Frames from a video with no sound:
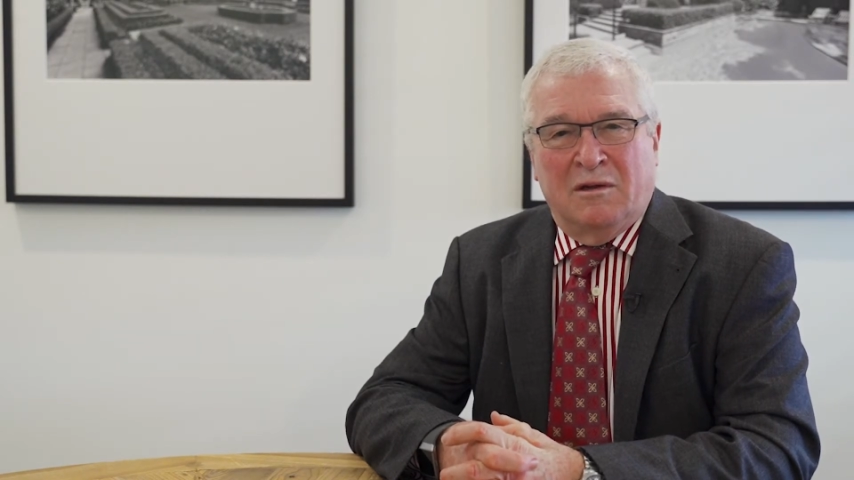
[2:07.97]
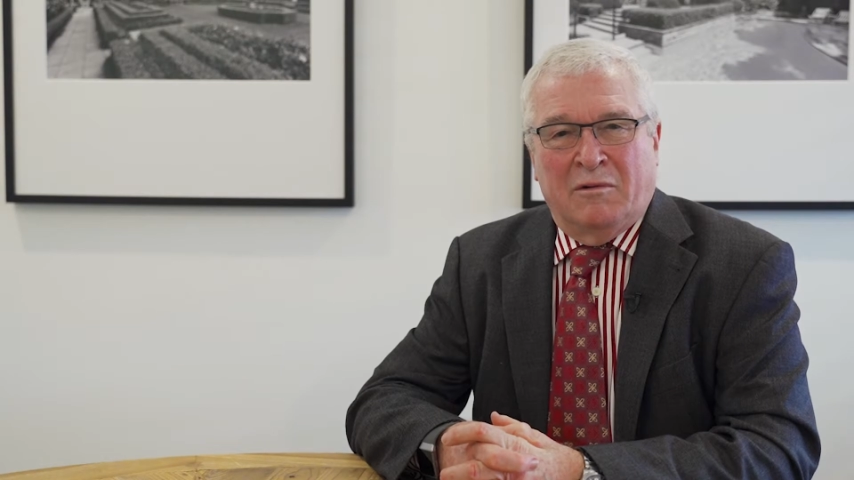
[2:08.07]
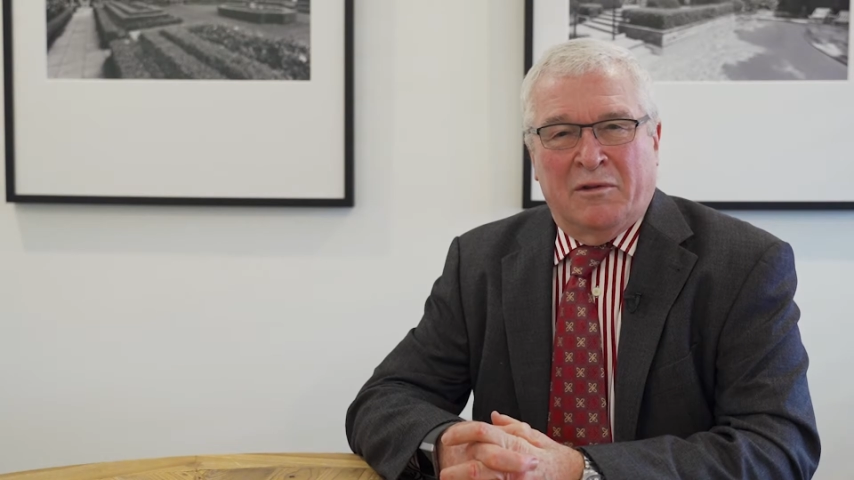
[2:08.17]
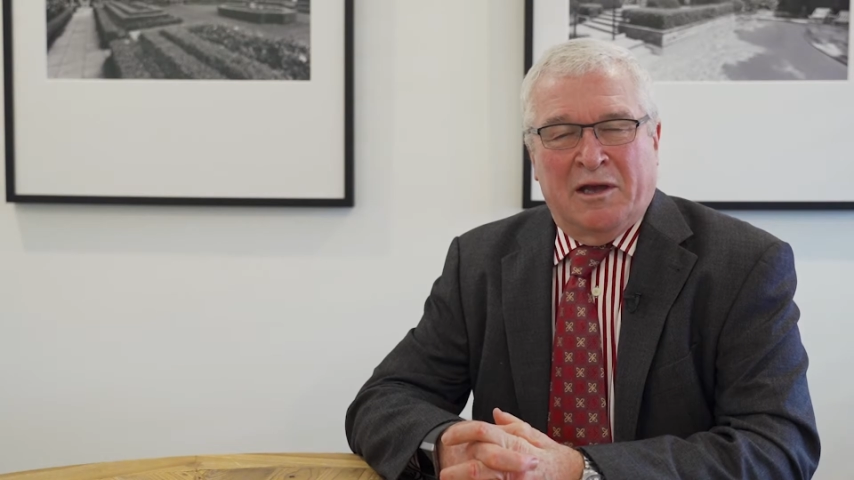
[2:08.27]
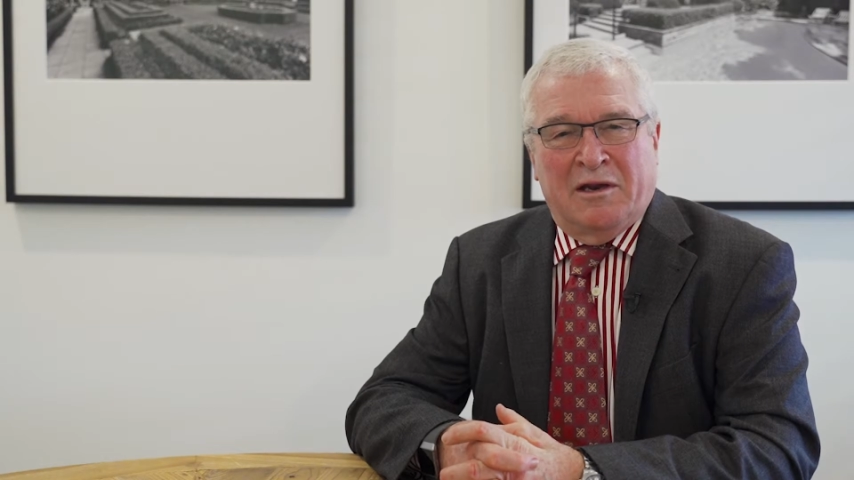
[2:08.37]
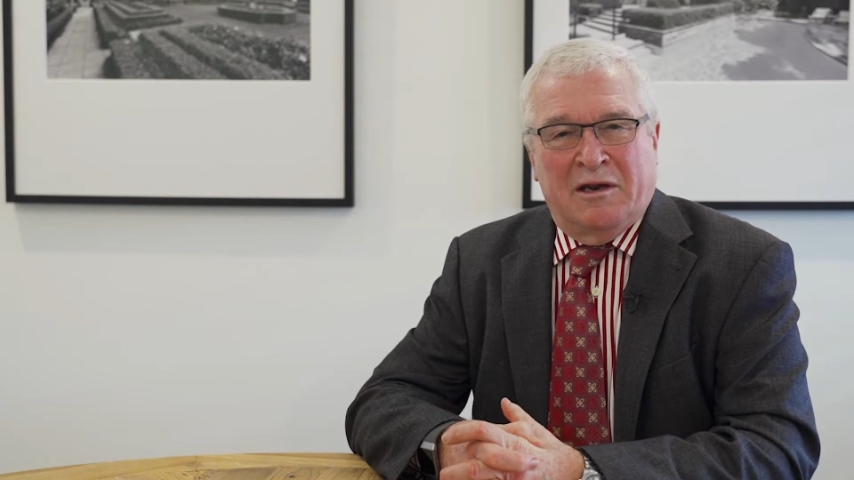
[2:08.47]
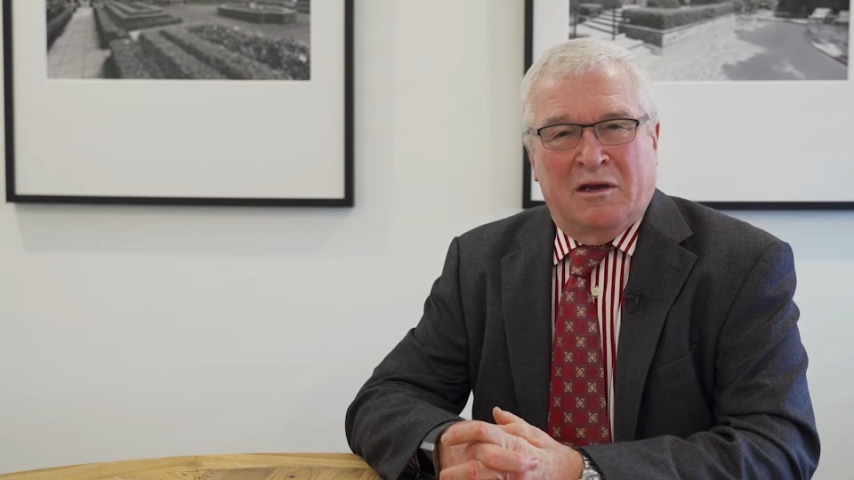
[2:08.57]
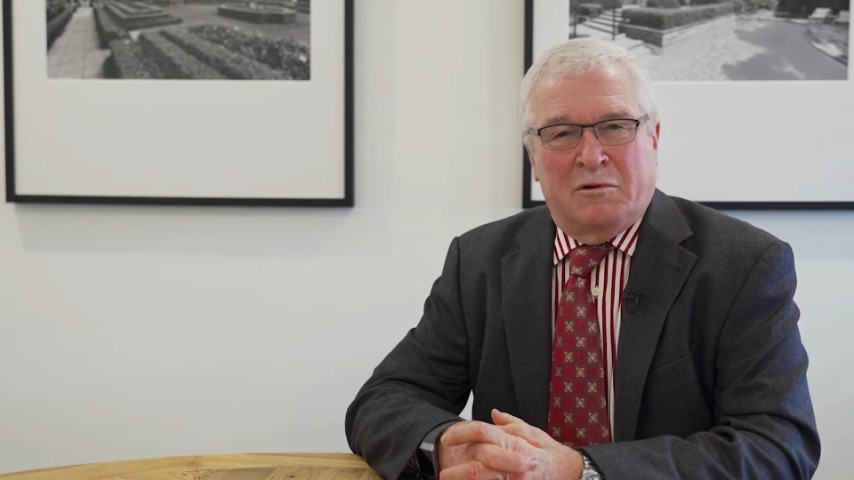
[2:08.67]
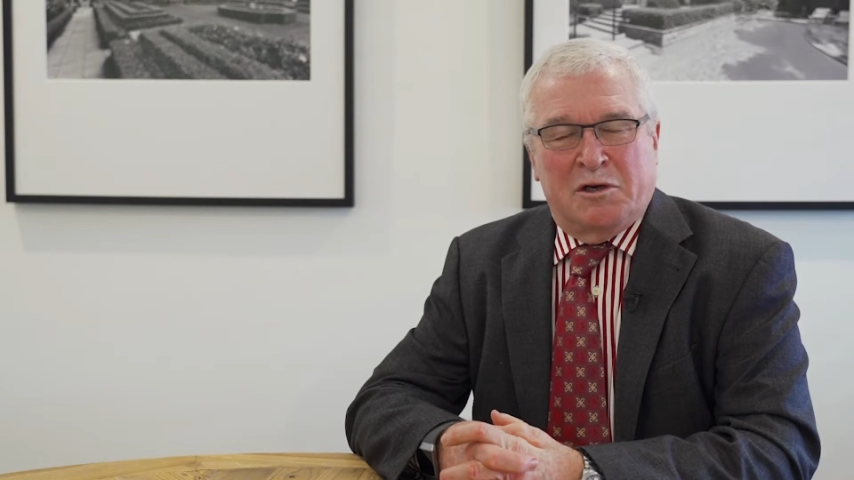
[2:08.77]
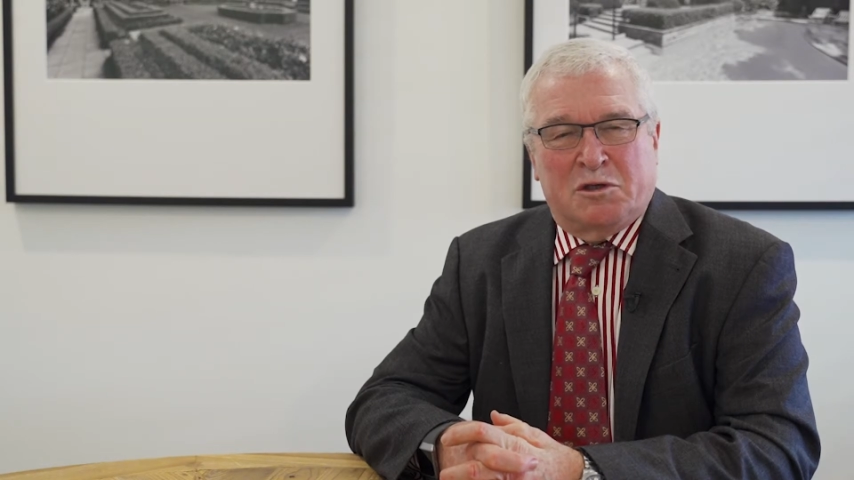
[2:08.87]
without any
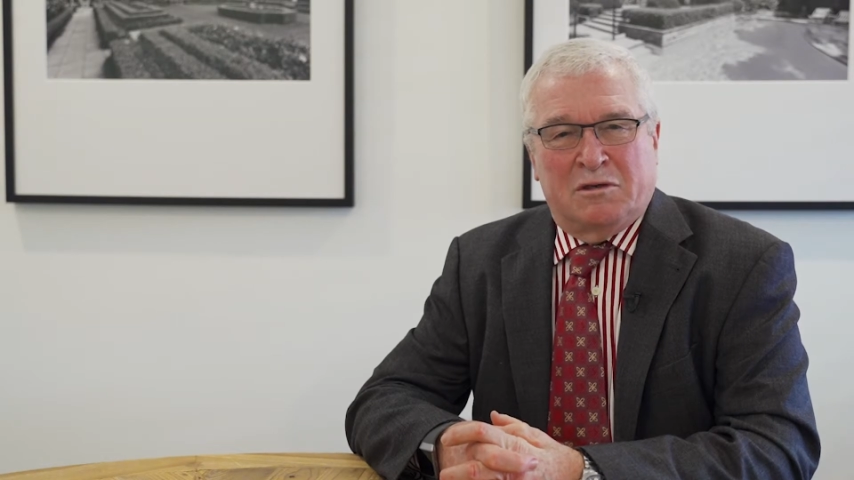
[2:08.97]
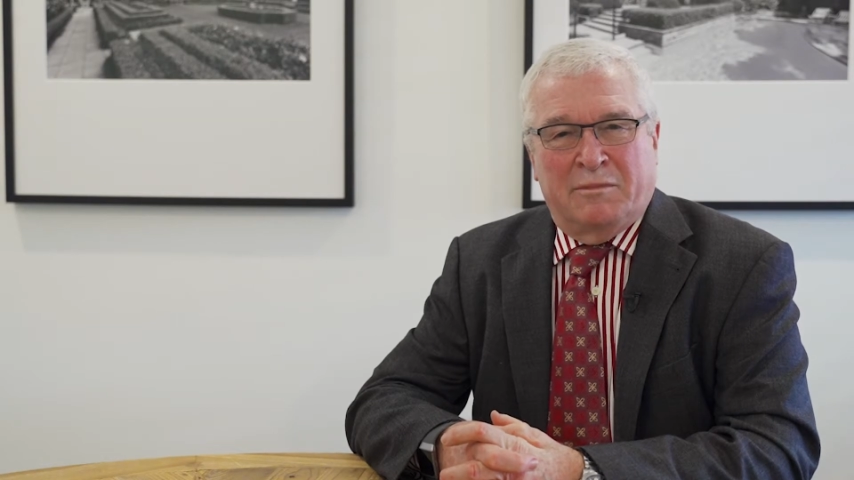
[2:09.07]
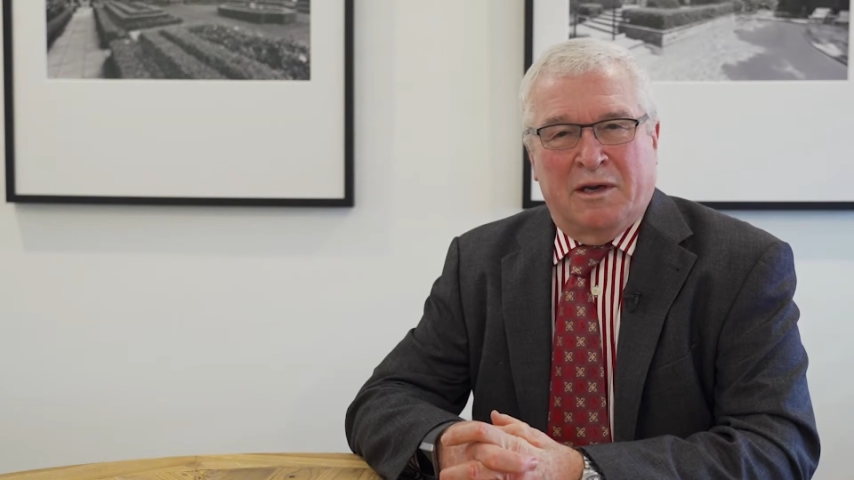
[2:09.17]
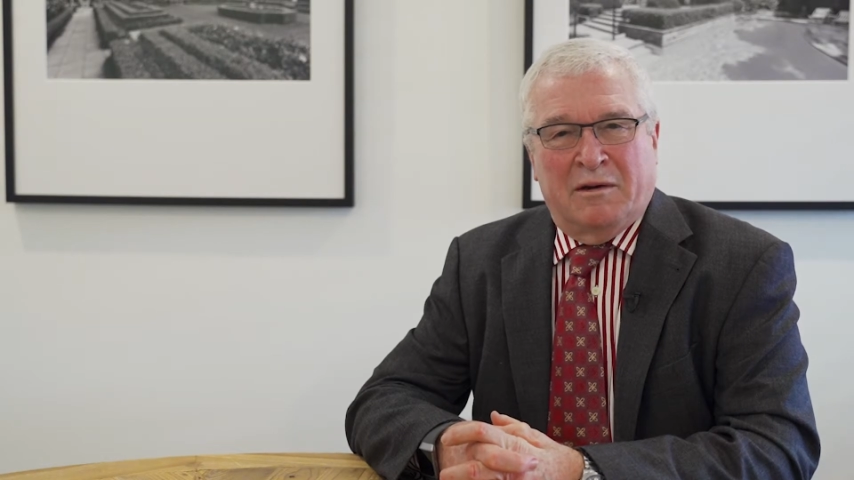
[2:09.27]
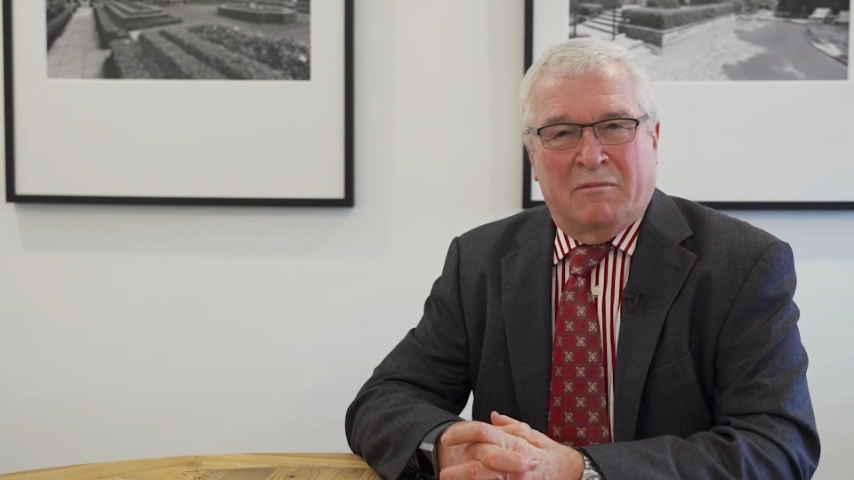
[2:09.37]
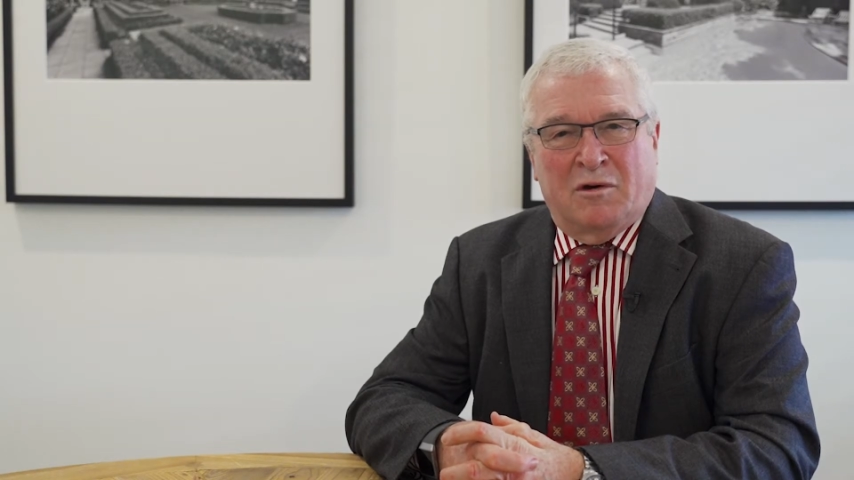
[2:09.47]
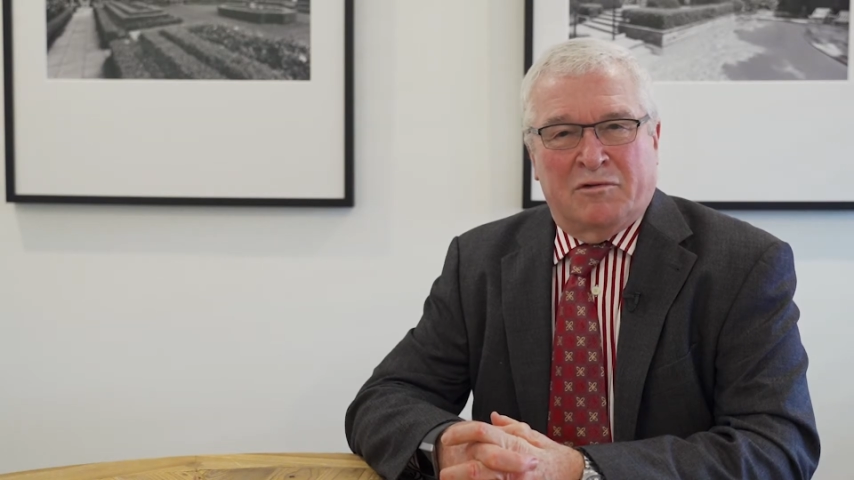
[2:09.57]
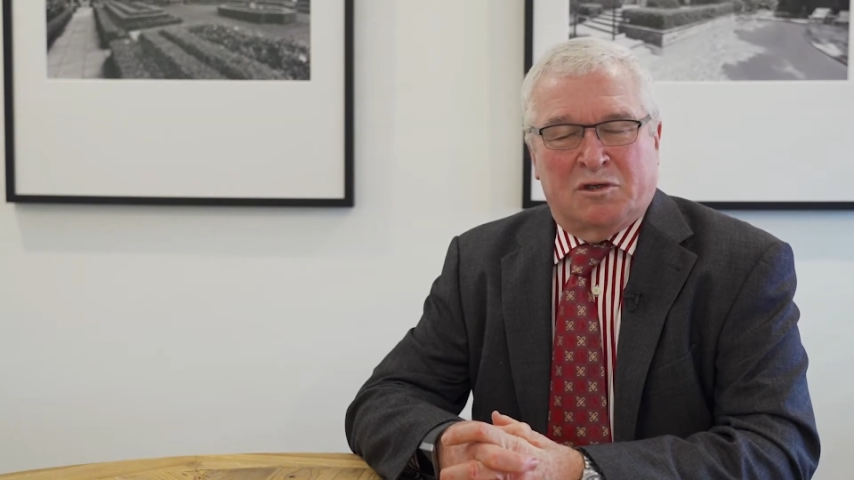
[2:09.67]
question about what the